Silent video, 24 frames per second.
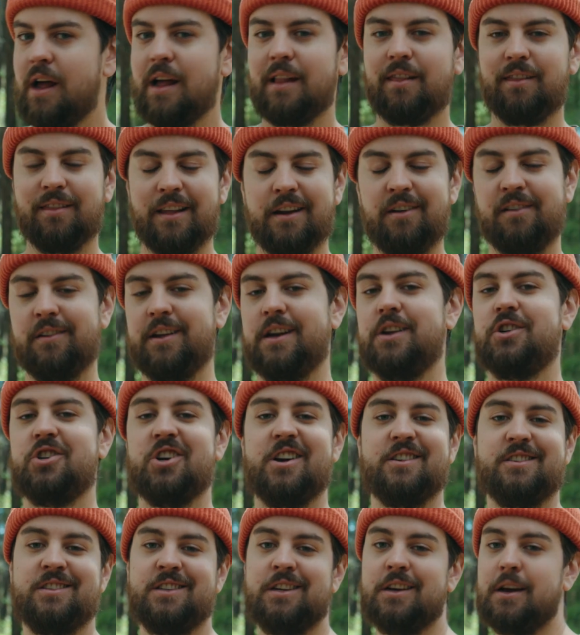literally
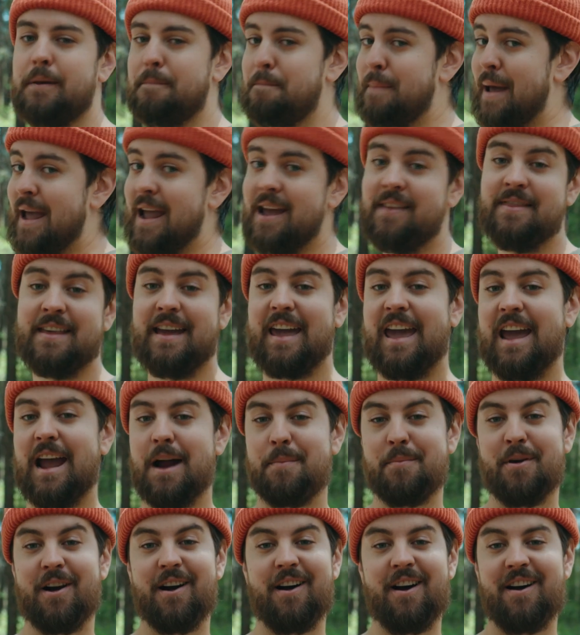just pan the
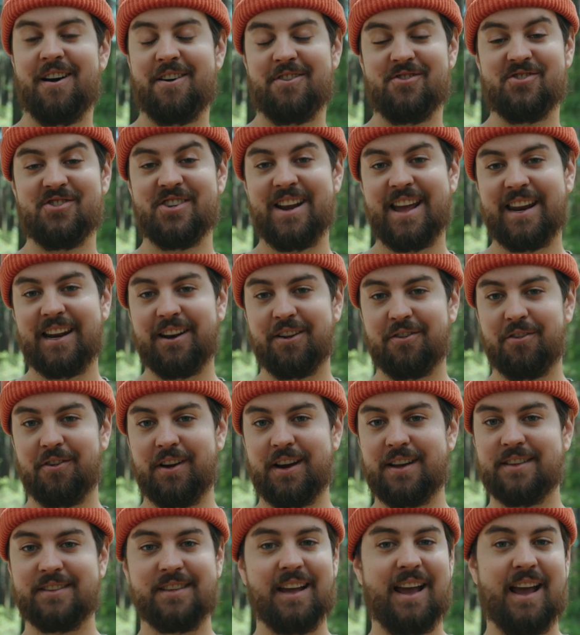camera 180
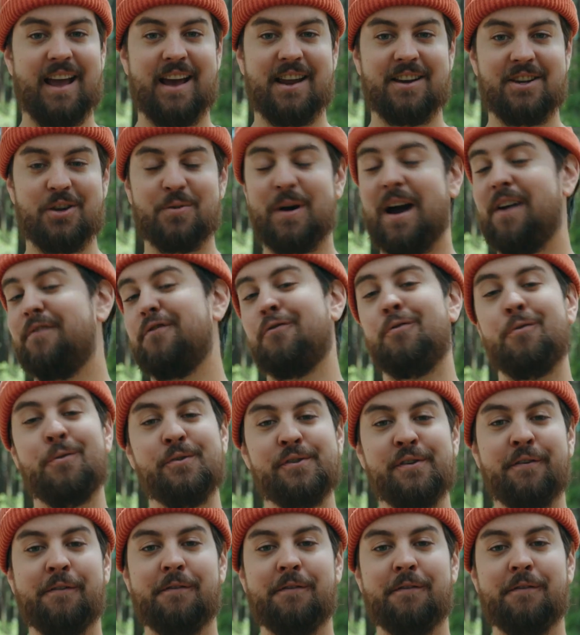degrees and you have a whole new